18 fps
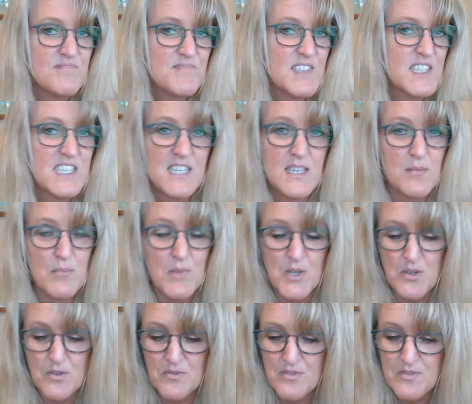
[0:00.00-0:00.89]
He didn't
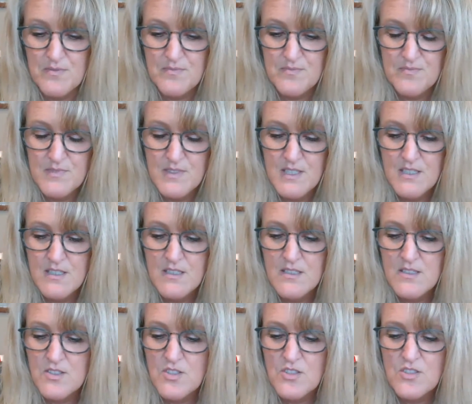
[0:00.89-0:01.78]
move.
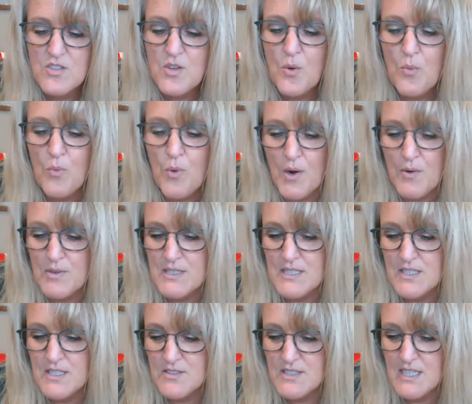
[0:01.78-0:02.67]
Don't worry,
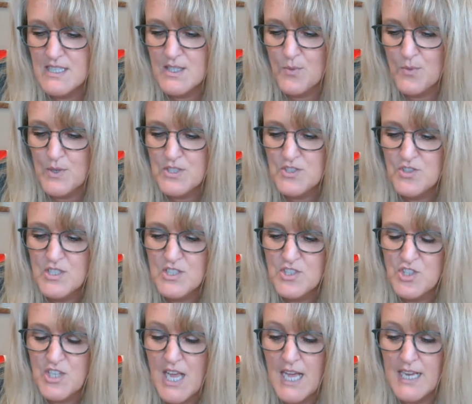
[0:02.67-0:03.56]
dear, said the witch as
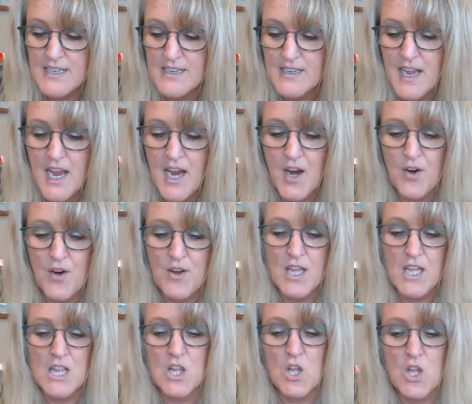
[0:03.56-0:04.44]
she handed Harry
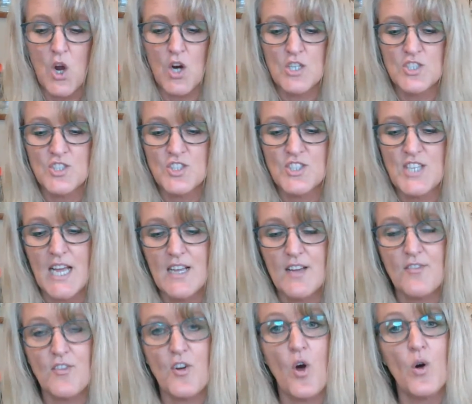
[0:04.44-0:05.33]
a large stack
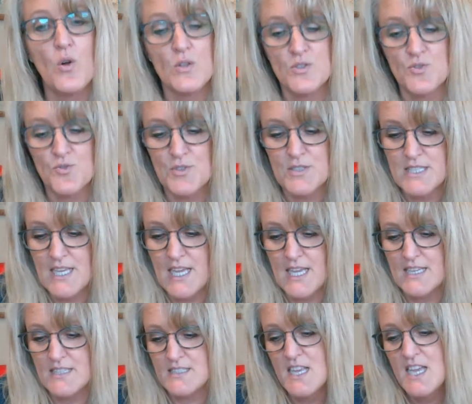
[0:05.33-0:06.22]
of cauldron
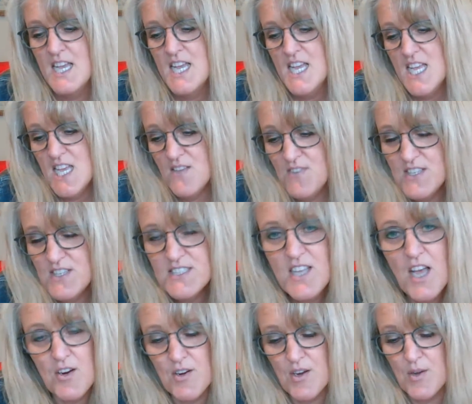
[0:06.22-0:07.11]
cakes. If he's
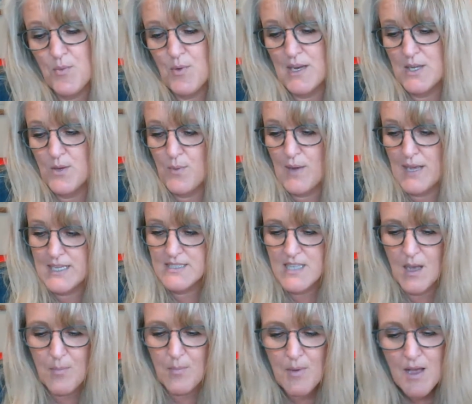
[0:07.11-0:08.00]
hungry when he
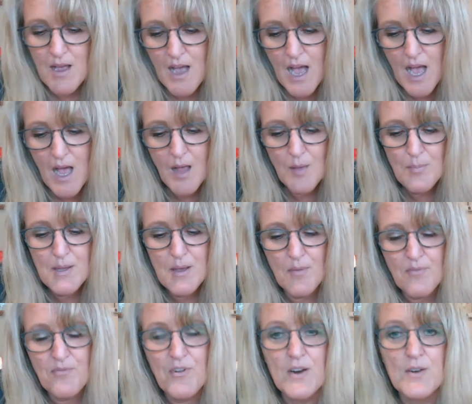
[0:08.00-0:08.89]
wakes up, I'll be
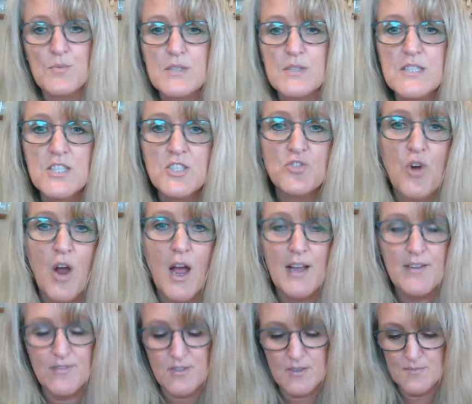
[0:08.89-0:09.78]
up front with the
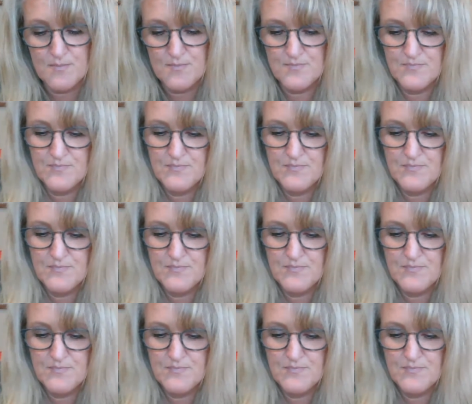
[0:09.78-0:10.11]
driver.